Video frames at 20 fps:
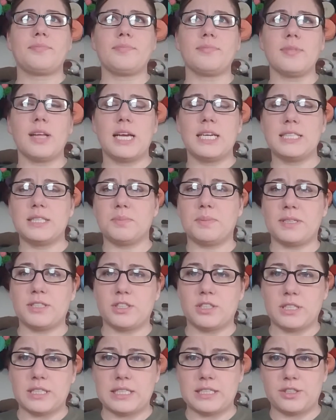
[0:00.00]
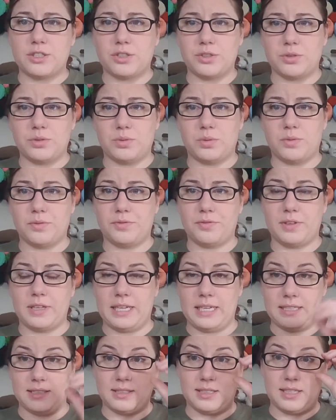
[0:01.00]
especially to
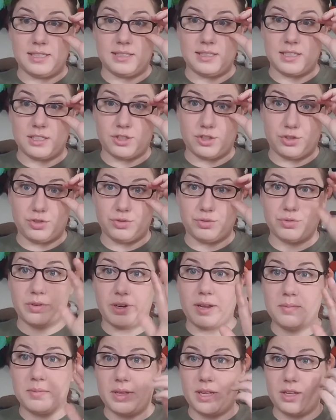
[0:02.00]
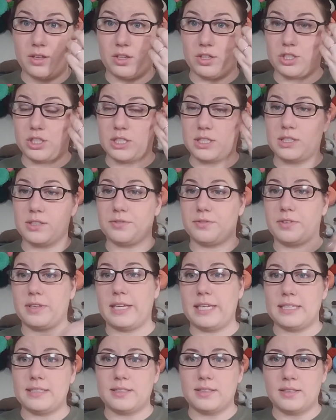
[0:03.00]
fleas. He's extremely allergic to
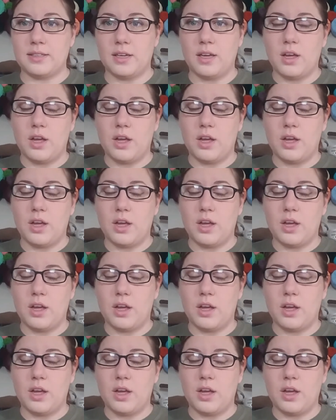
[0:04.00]
fleas.